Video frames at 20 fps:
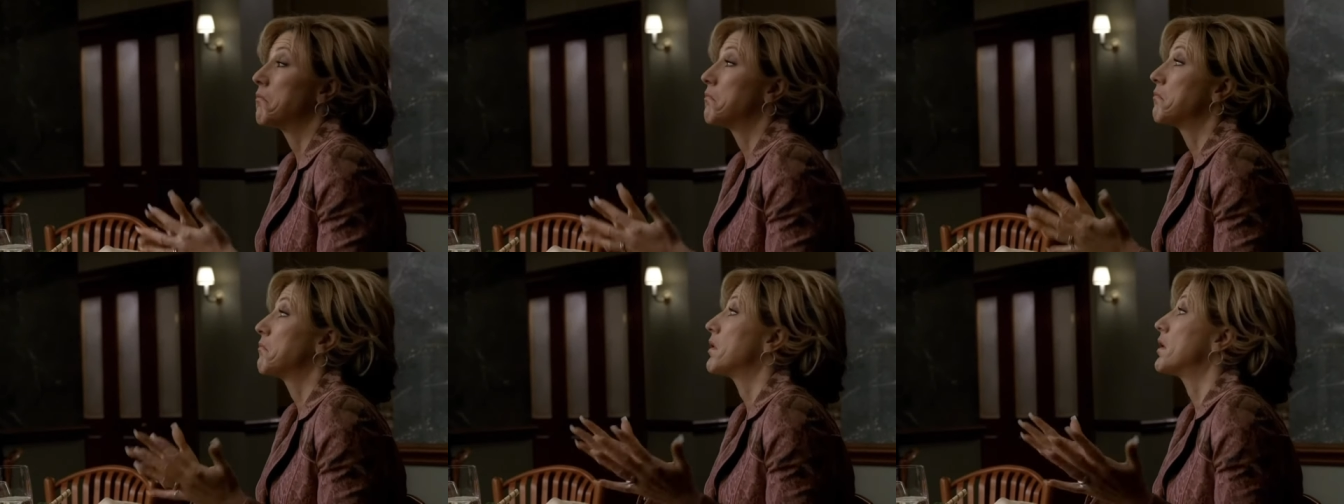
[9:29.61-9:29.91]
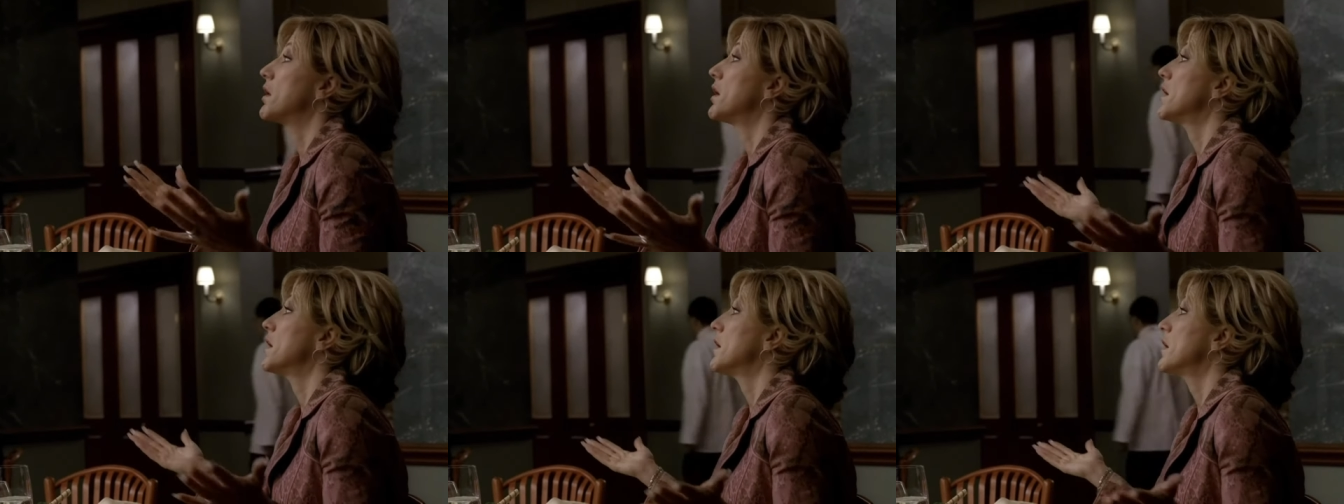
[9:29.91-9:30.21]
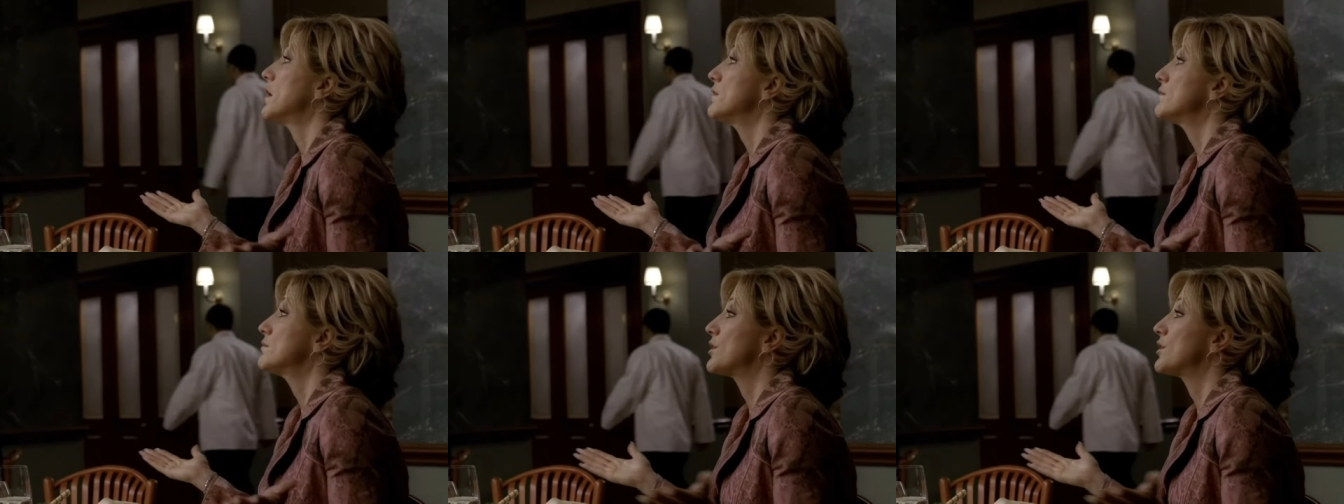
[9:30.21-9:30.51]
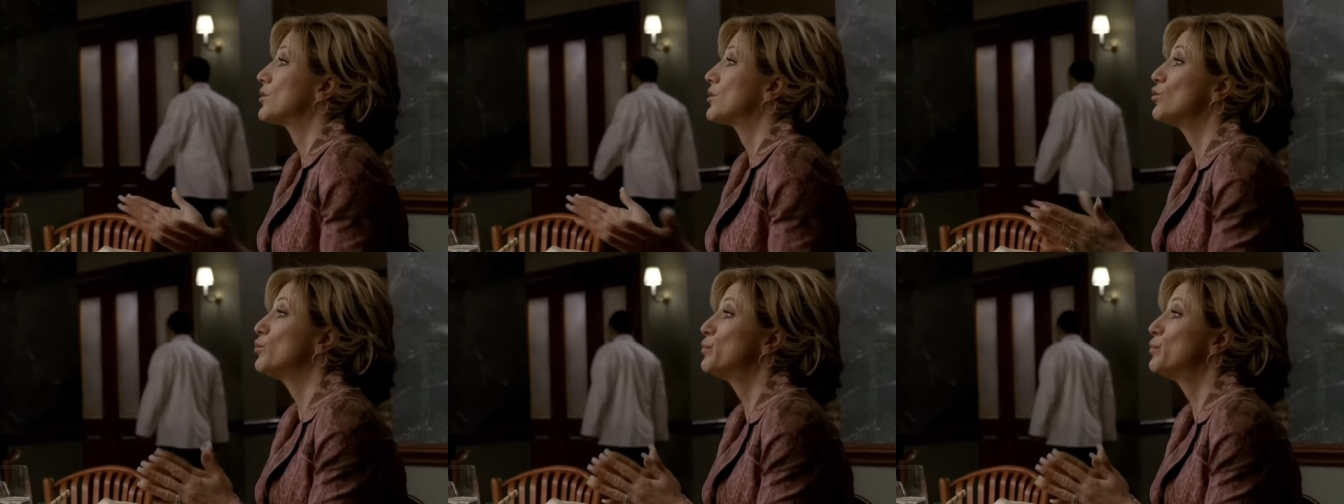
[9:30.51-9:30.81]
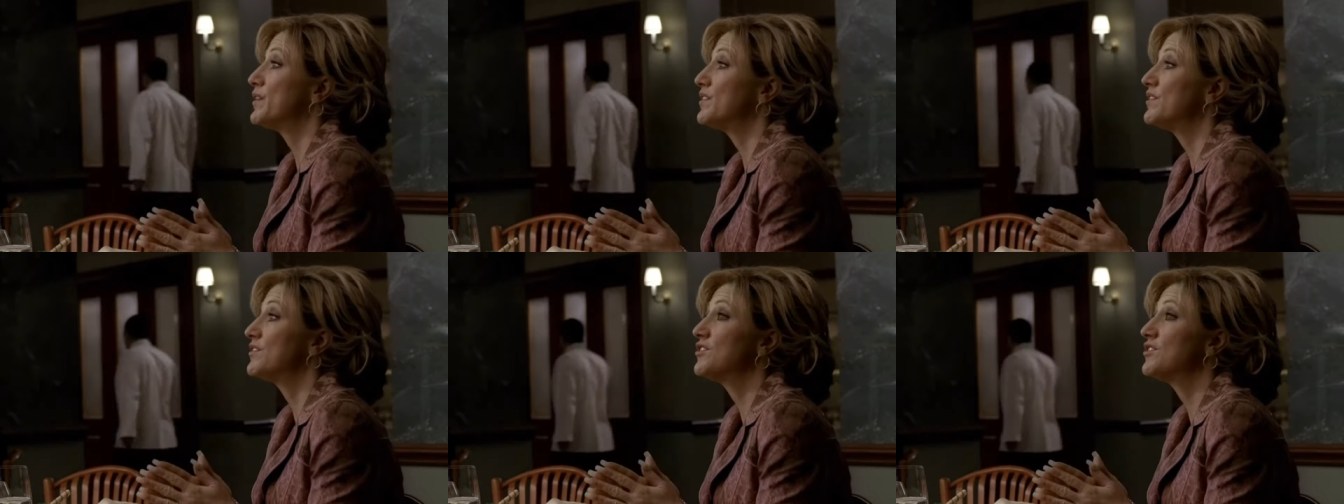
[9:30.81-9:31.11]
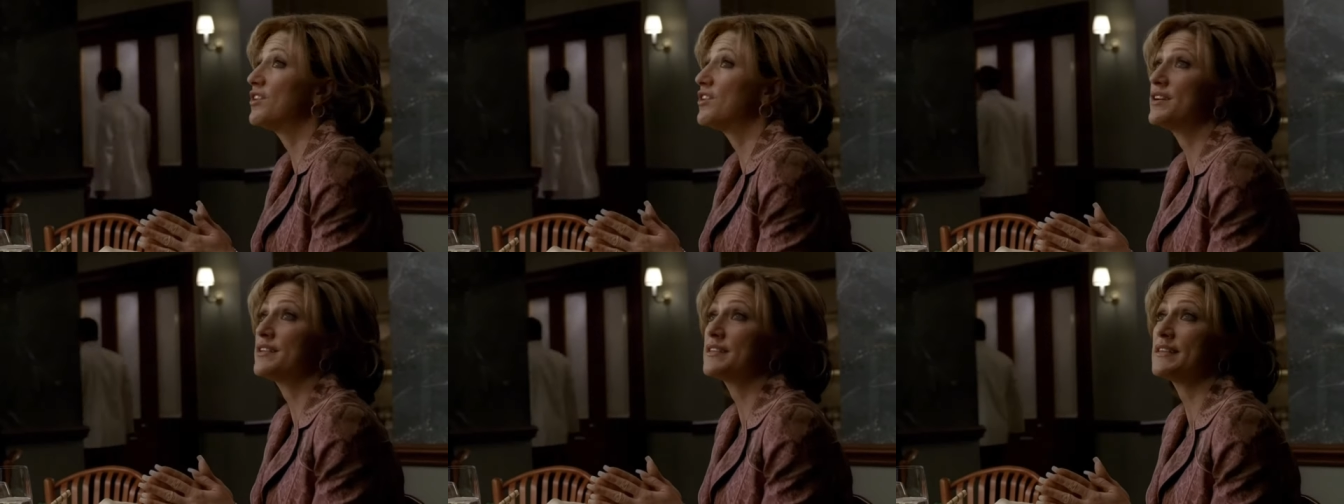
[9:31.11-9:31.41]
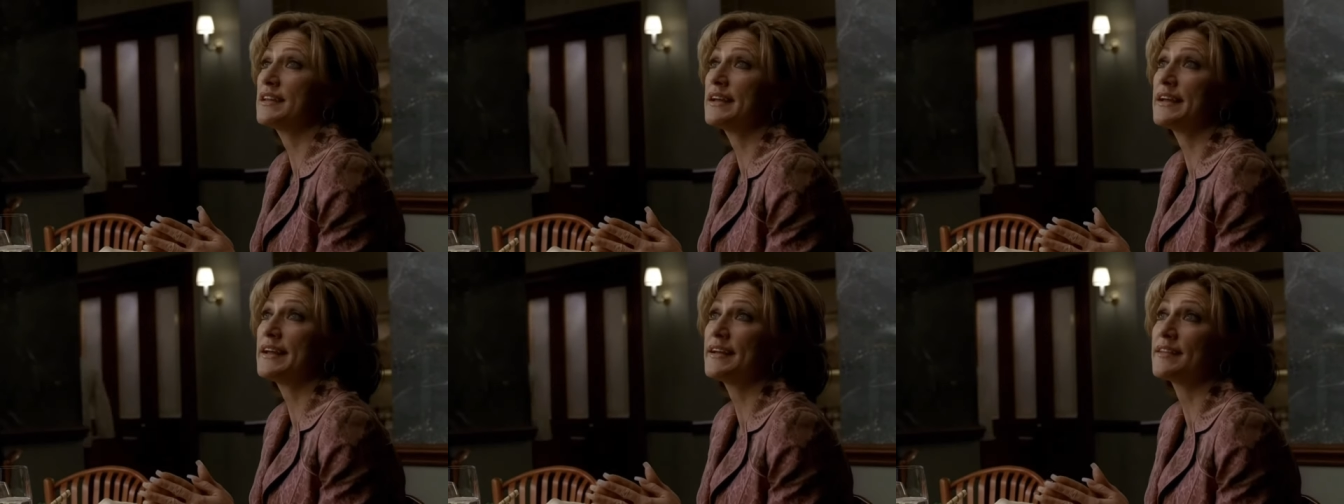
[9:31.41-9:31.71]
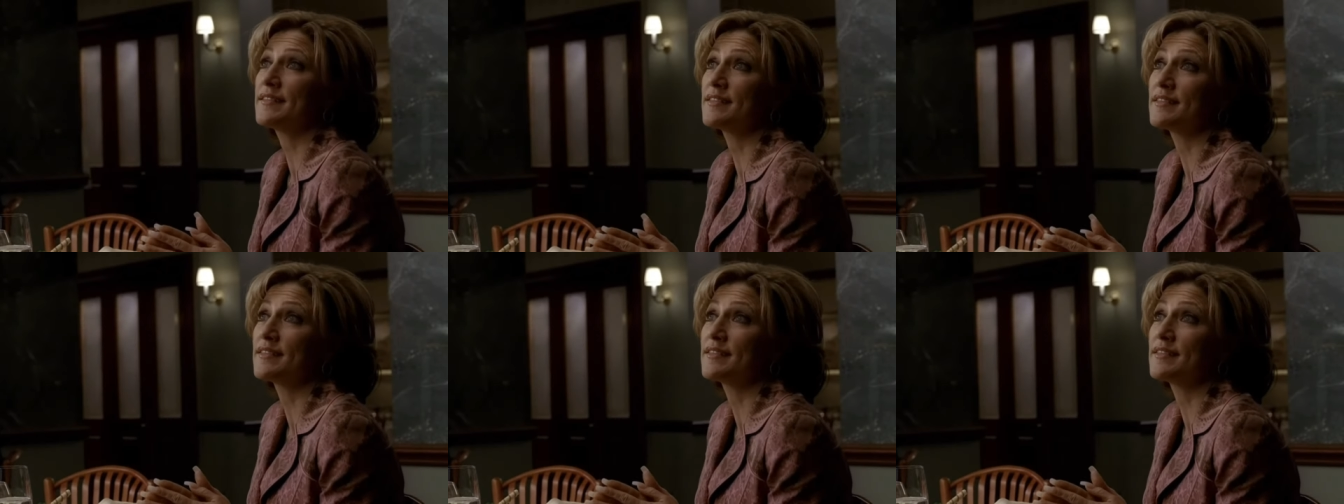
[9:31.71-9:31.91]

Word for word: Yeah, Cupid's dart lands.